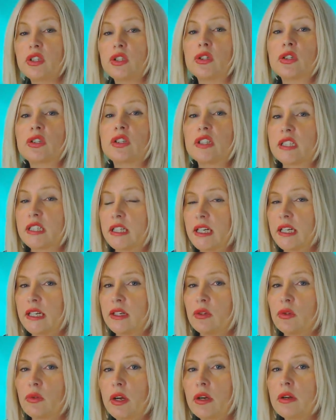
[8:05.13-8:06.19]
So you could say
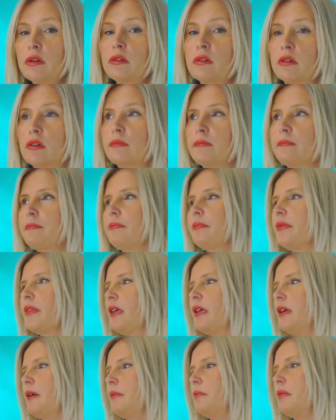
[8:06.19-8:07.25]
in your own
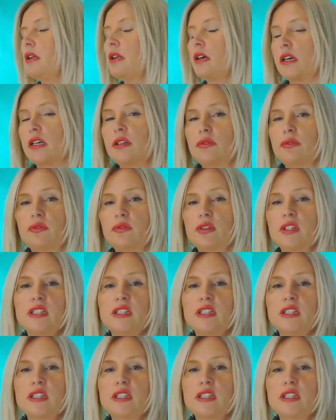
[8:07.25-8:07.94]
life,